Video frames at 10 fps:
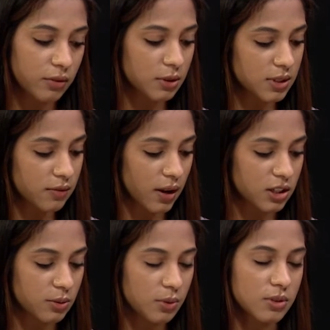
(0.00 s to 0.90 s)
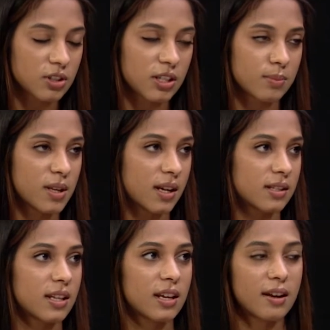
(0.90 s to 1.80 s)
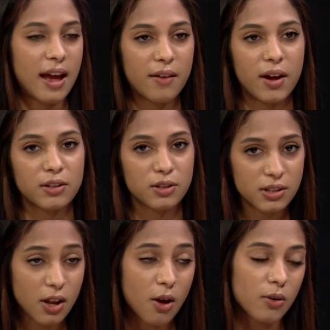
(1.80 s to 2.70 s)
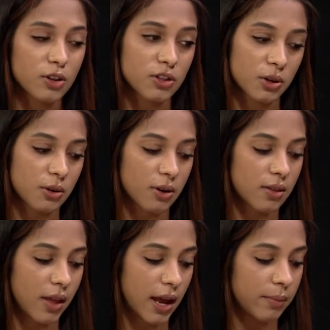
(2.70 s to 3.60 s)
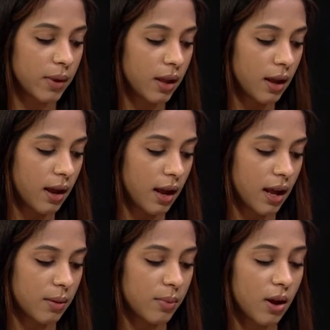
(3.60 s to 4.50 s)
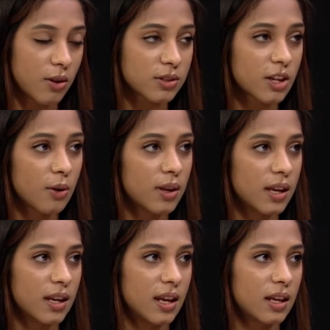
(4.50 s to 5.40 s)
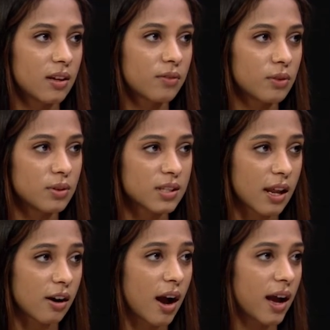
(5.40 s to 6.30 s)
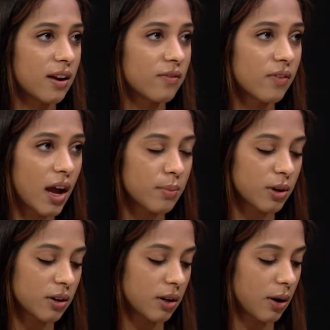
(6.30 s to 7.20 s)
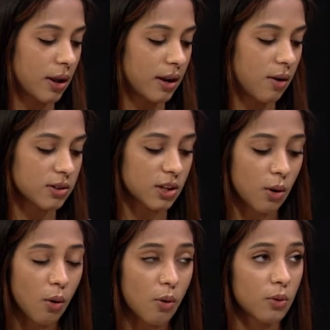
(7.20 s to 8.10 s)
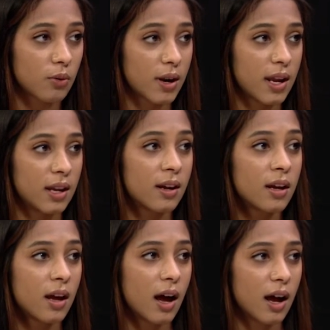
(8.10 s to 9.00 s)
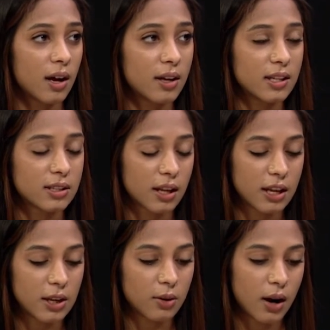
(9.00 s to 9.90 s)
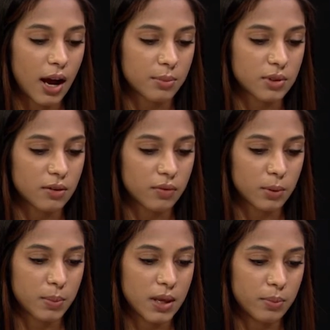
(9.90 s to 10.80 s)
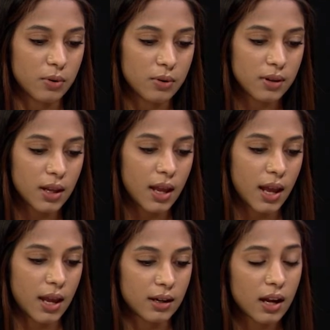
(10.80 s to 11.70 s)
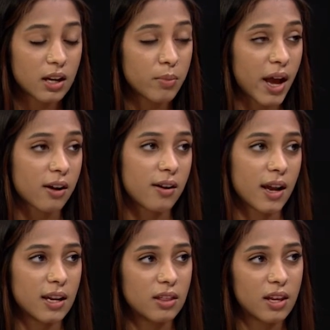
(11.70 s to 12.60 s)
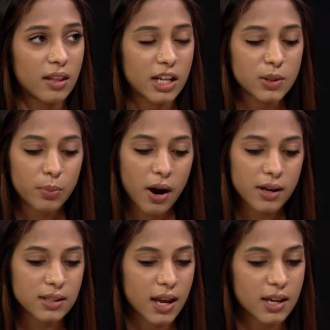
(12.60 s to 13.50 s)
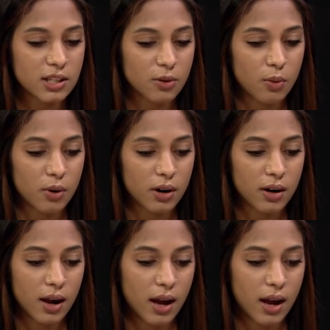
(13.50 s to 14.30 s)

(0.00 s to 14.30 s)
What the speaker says: fruits and vegetables just because they can have extra salt or sugar in them. Also eating foods that are high in fiber and also whole grain is a good option for people, and cutting back on anything that's processed or